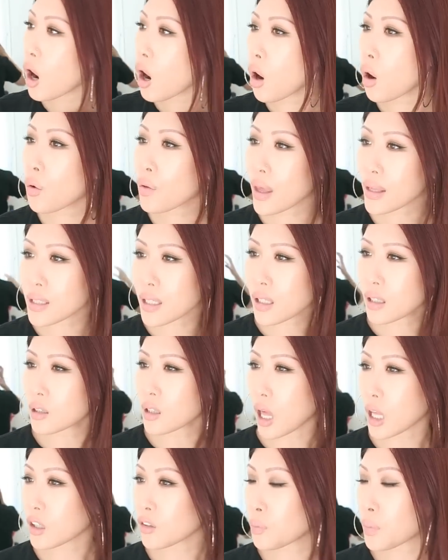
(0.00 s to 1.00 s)
oh, that's like a
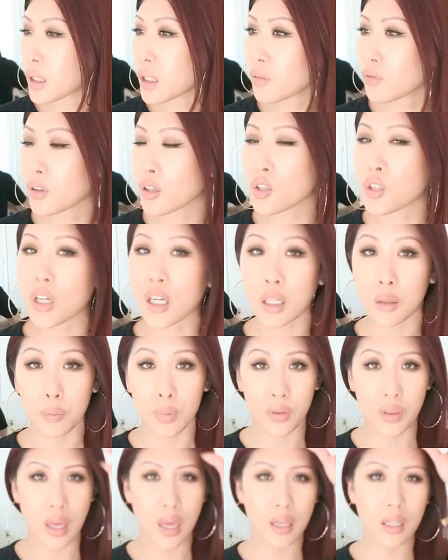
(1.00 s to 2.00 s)
lot of money for a chain,
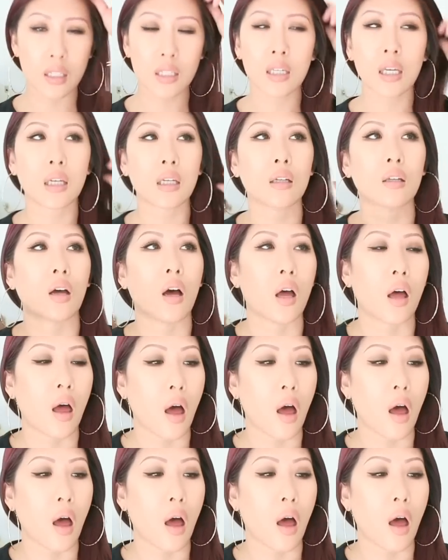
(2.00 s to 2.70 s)
but then it's like,